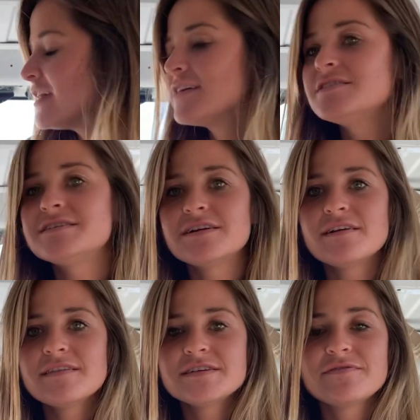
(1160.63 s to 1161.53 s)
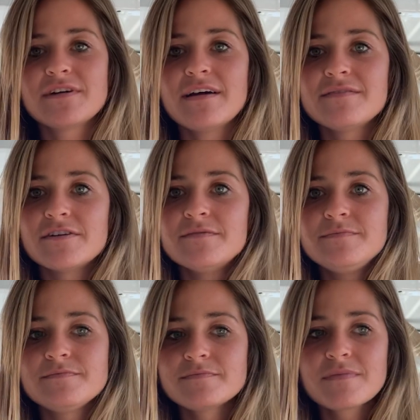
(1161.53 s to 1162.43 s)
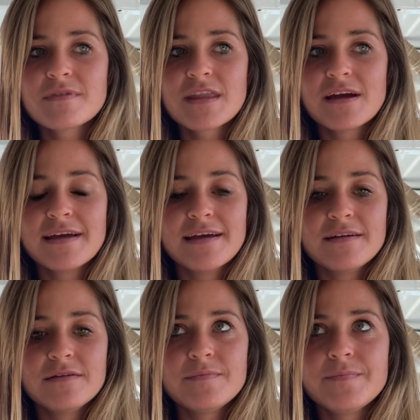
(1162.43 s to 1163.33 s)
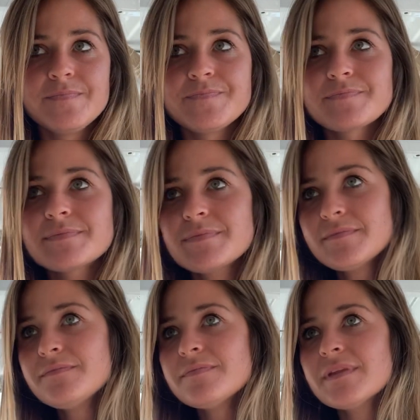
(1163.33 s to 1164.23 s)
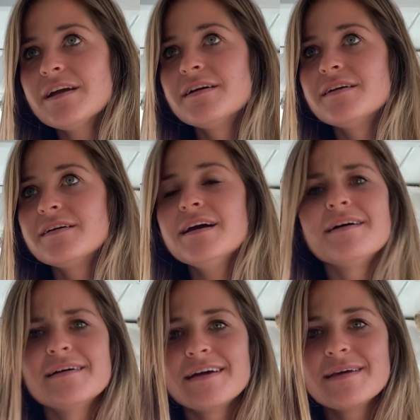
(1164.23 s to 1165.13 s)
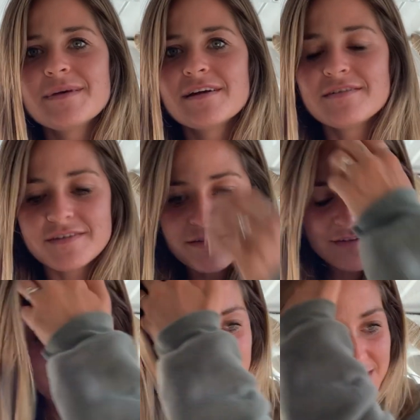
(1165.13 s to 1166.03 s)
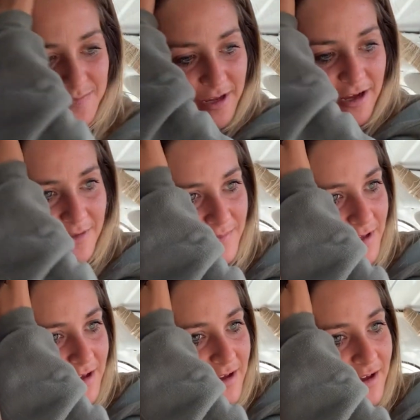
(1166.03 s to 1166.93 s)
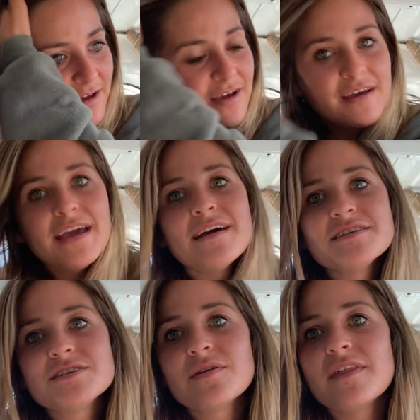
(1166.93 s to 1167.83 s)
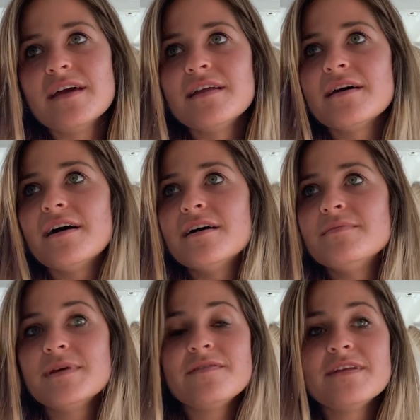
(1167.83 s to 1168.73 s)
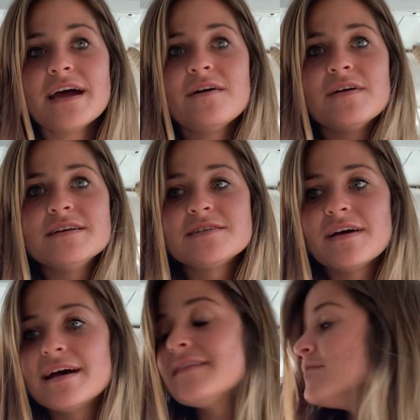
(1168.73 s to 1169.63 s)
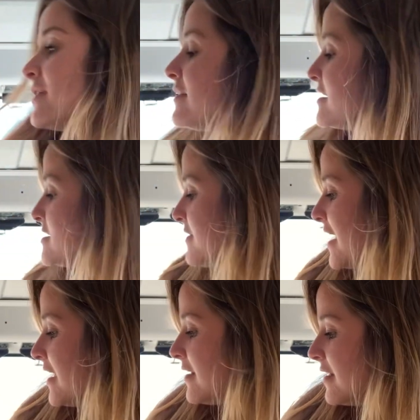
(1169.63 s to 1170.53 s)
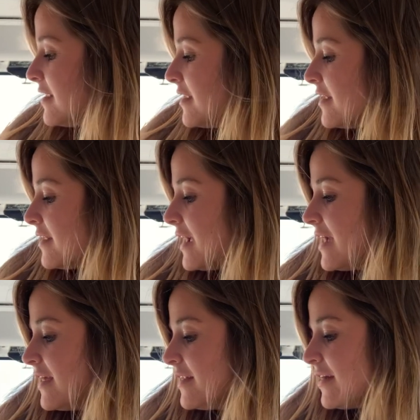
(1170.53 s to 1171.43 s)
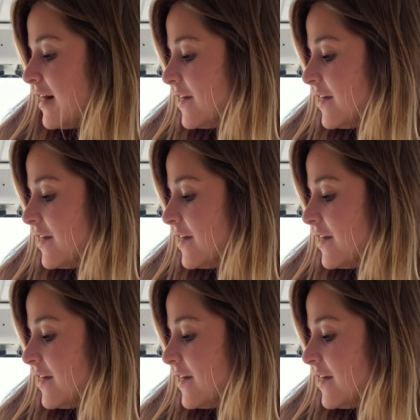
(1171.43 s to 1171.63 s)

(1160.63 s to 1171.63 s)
I could stare at this forever. And yeah, I keep getting off on little tangents, but yeah, so then even now then we got this van, and